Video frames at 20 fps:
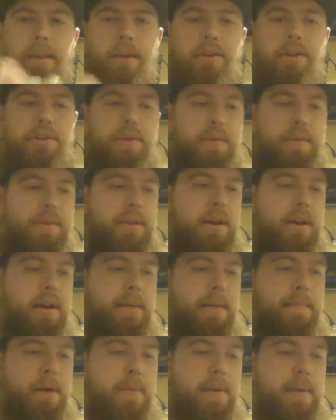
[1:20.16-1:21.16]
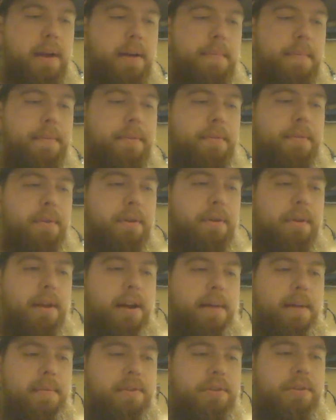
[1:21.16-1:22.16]
Usually when the burbot come through, they
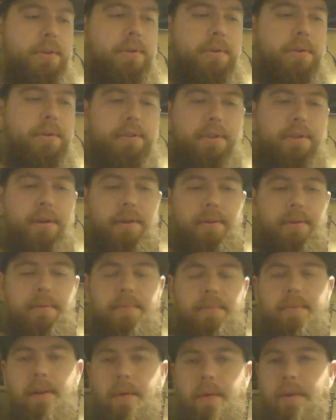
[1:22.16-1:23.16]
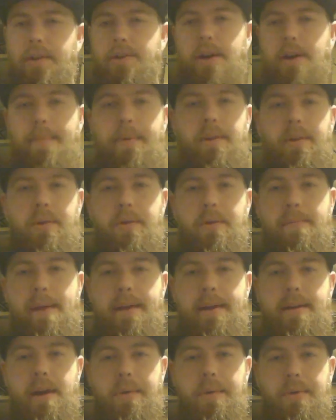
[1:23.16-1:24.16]
come in school, so you want to drop your lure
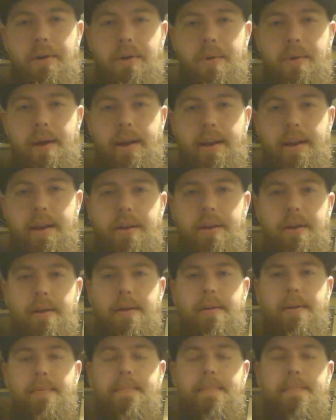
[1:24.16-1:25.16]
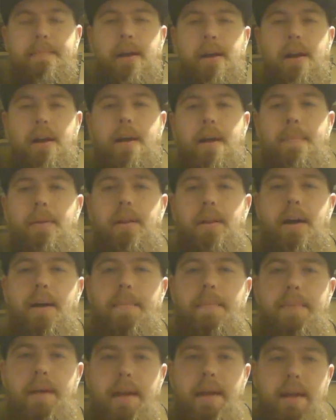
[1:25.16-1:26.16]
back down real quick and you can pluck a couple
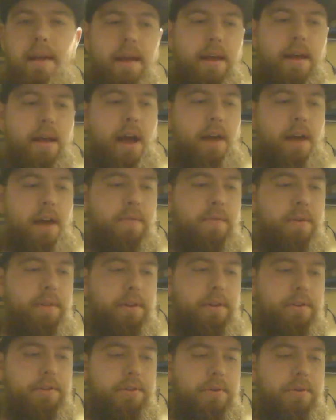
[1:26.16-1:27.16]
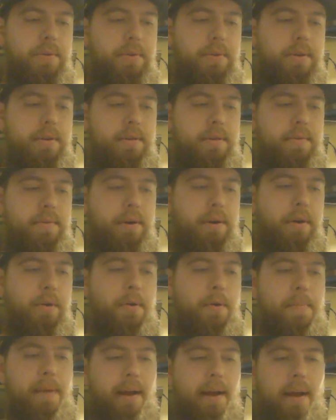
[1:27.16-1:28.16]
up out of one little school, one
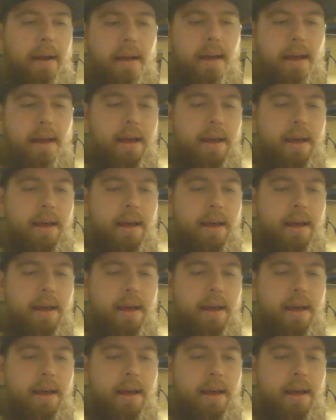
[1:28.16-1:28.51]
grouping.